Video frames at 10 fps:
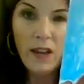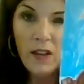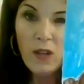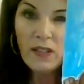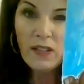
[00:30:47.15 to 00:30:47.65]

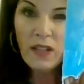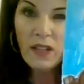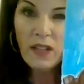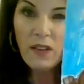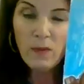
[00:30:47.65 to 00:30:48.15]
Okay.
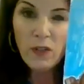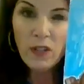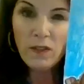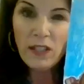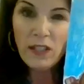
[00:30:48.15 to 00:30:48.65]
Do you
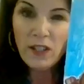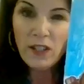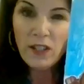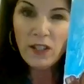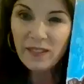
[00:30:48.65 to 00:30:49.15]
guys have any
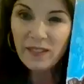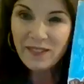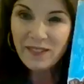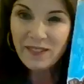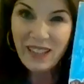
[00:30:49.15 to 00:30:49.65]
names for your
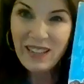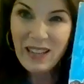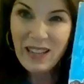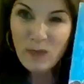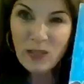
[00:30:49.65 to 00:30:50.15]
reindeer
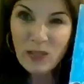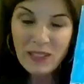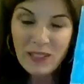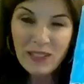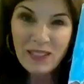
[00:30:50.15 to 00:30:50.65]
yet?
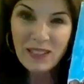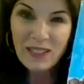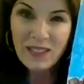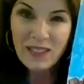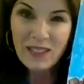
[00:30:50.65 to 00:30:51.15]
Any
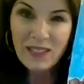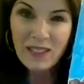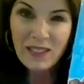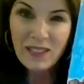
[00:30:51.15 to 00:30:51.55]
names?